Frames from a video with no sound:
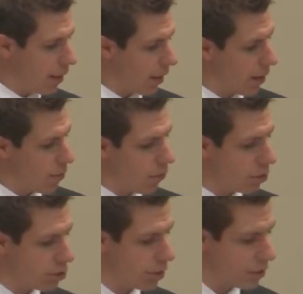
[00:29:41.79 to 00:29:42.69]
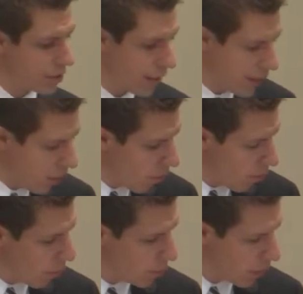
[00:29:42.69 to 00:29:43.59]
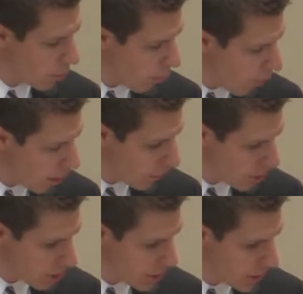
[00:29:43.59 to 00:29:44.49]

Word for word: in verses chapter 1 verses